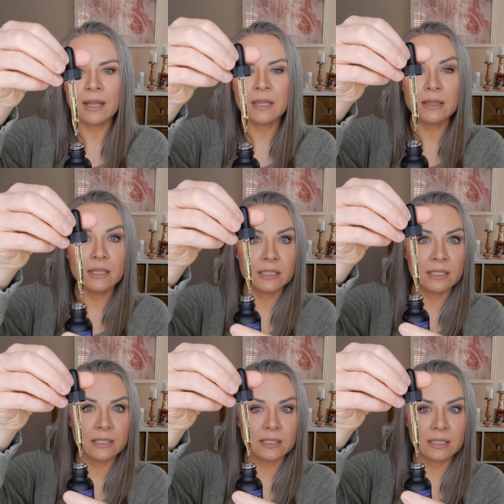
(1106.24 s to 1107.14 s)
And then this
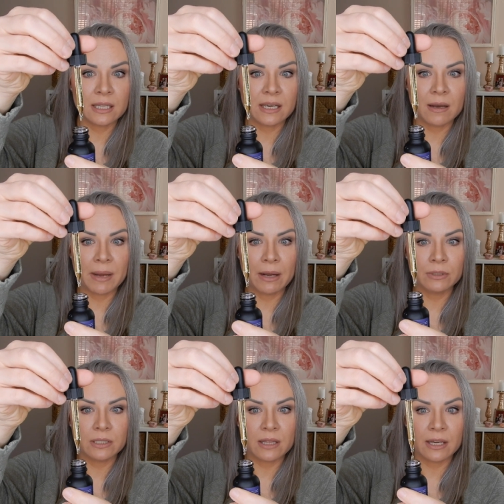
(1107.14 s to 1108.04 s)
is the
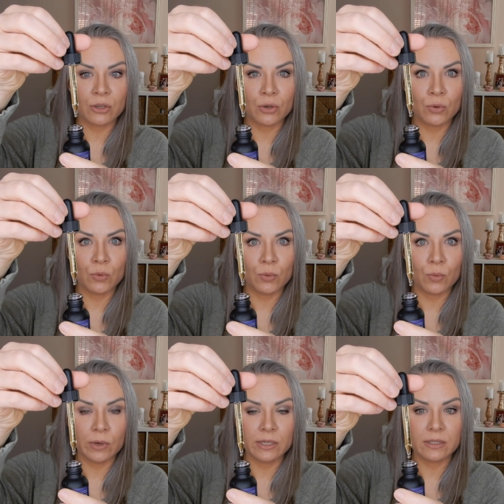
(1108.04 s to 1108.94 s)
amount that you
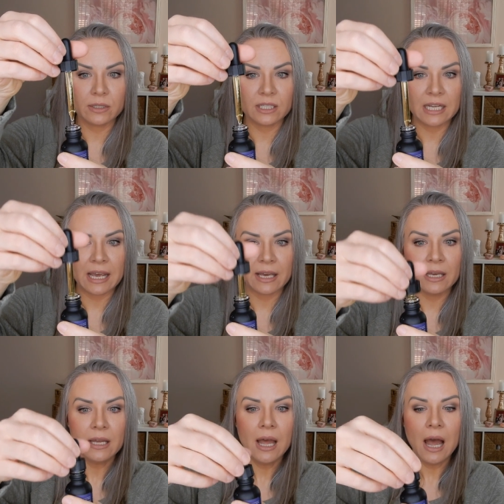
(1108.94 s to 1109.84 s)
would
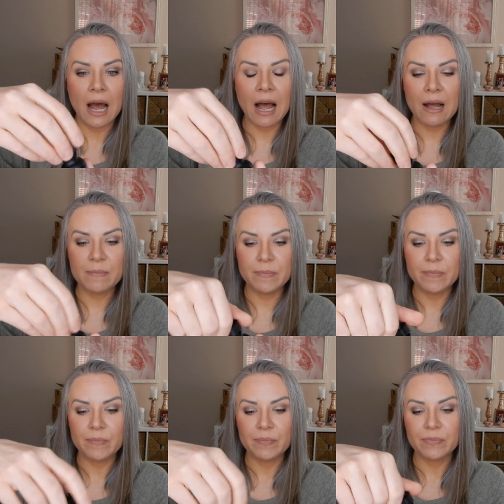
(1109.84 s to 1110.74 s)
take.
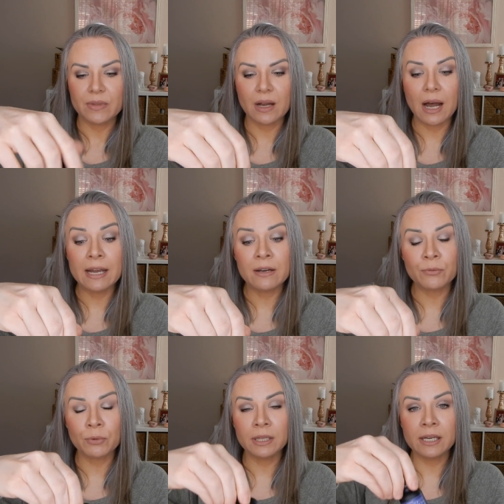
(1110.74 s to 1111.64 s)
Um, I
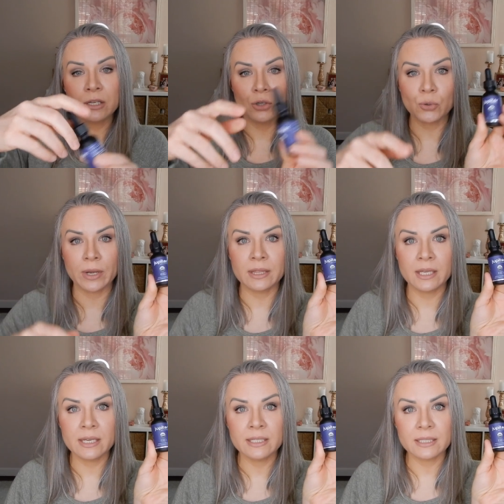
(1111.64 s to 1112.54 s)
have really enjoyed
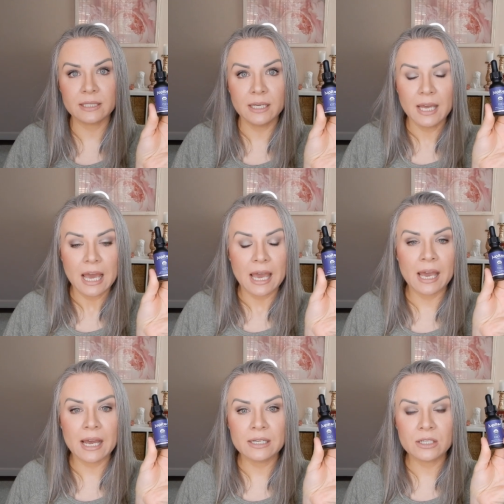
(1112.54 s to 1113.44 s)
this.
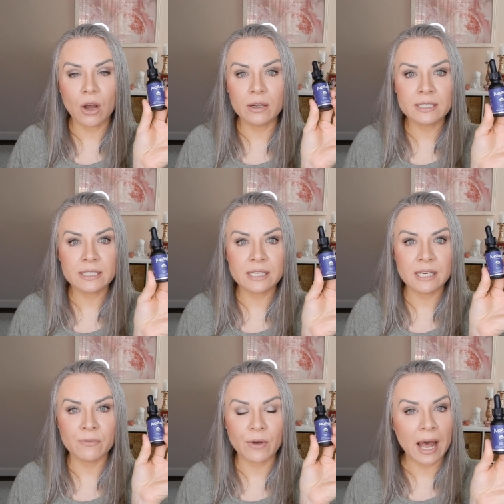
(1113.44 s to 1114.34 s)
And
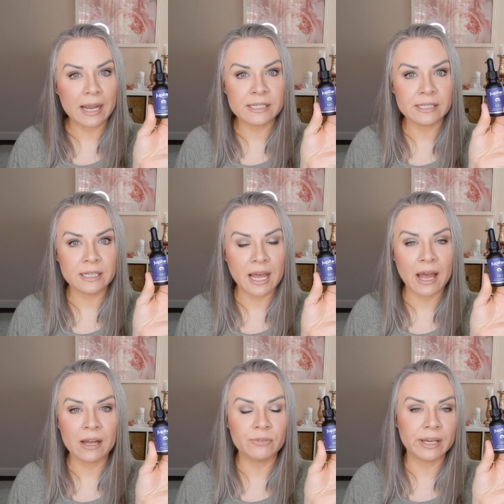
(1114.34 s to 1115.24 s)
honestly, if I didn't
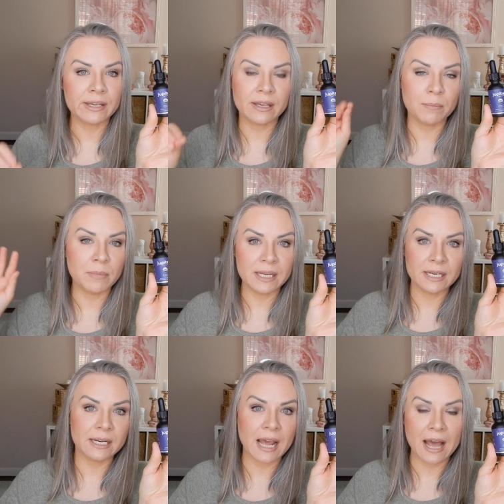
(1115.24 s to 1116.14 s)
have like
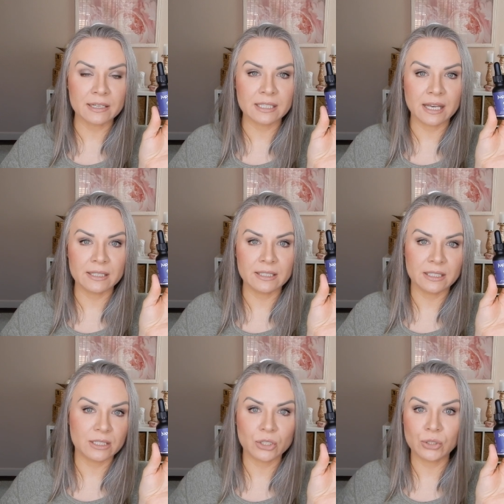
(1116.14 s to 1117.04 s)
immediate
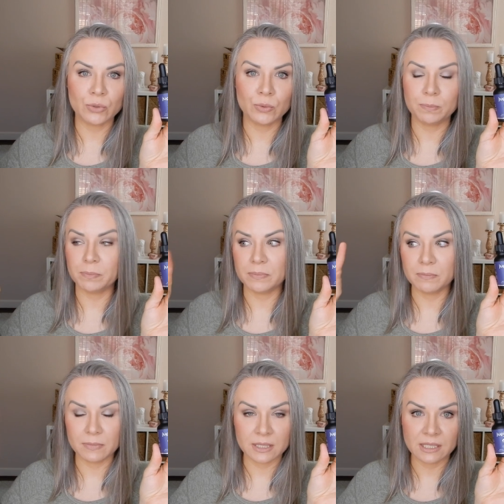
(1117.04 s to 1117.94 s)
access to
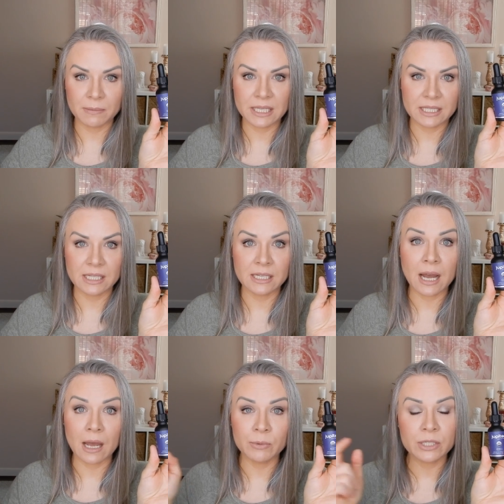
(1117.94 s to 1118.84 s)

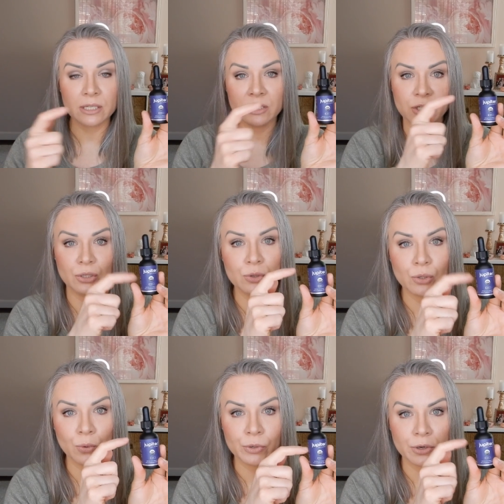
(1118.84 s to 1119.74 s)
CBD, I would continue
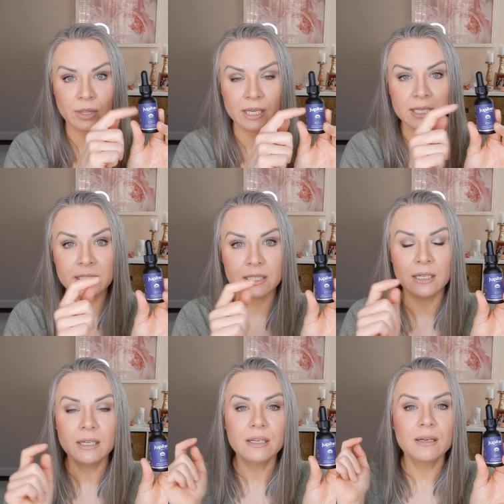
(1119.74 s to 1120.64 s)
to order this